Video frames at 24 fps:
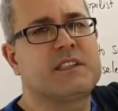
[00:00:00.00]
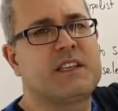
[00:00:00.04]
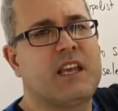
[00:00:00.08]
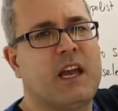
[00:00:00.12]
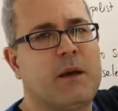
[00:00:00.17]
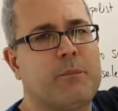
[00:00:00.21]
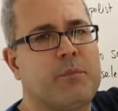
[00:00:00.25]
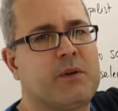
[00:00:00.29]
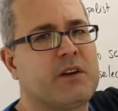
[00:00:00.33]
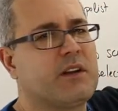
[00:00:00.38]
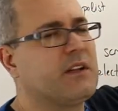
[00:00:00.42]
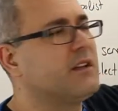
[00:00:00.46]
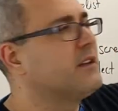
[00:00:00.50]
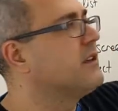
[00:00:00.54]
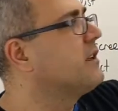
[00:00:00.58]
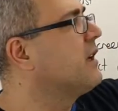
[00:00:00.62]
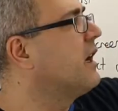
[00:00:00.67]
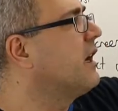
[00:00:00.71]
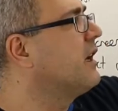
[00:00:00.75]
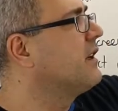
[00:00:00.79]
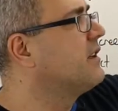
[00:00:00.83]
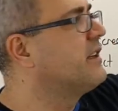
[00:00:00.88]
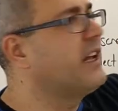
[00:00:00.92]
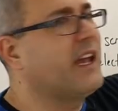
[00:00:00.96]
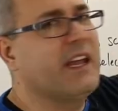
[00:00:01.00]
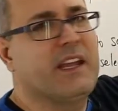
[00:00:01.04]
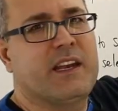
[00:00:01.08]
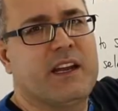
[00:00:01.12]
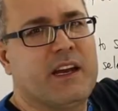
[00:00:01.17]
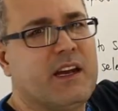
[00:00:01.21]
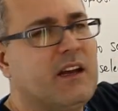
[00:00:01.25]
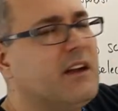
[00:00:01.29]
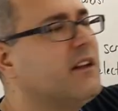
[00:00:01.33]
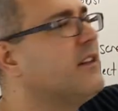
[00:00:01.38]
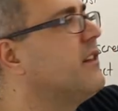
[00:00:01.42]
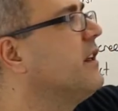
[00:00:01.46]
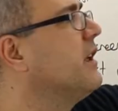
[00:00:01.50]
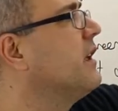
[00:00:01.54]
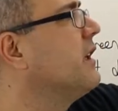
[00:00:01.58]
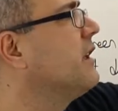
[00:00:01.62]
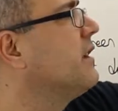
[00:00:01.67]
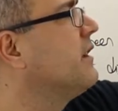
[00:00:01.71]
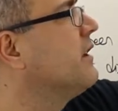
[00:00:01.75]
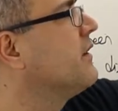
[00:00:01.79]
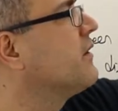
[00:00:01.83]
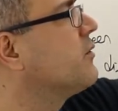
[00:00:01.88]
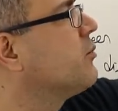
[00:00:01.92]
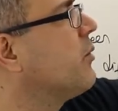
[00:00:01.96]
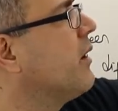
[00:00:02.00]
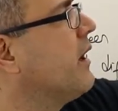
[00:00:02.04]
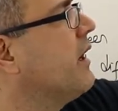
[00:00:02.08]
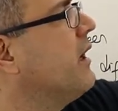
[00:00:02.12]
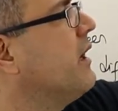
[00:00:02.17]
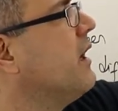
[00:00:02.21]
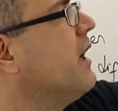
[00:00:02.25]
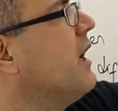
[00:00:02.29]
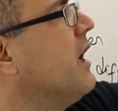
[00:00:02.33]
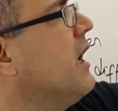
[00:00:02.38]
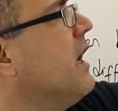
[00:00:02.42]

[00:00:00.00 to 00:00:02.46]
capital theta, think it this way.